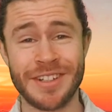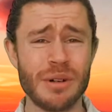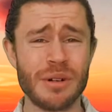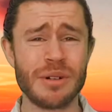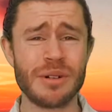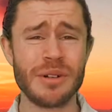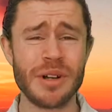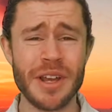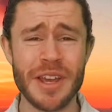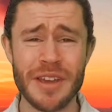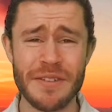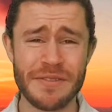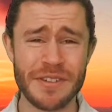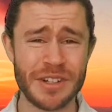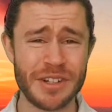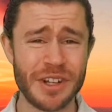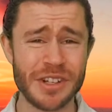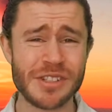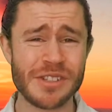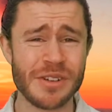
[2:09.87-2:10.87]
Or if
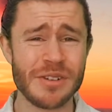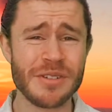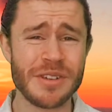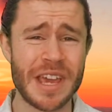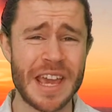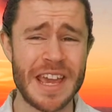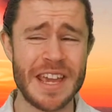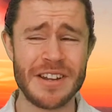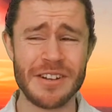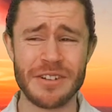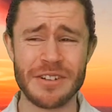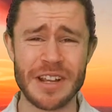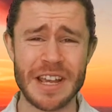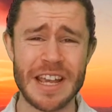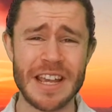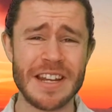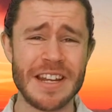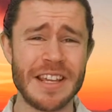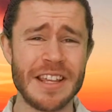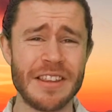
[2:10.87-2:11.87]
you're not so keen on
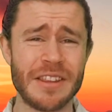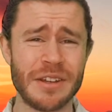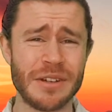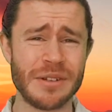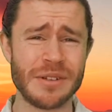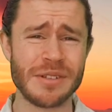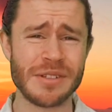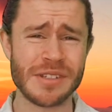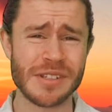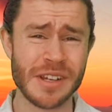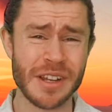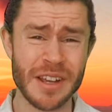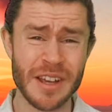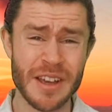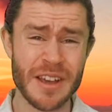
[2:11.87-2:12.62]
eating those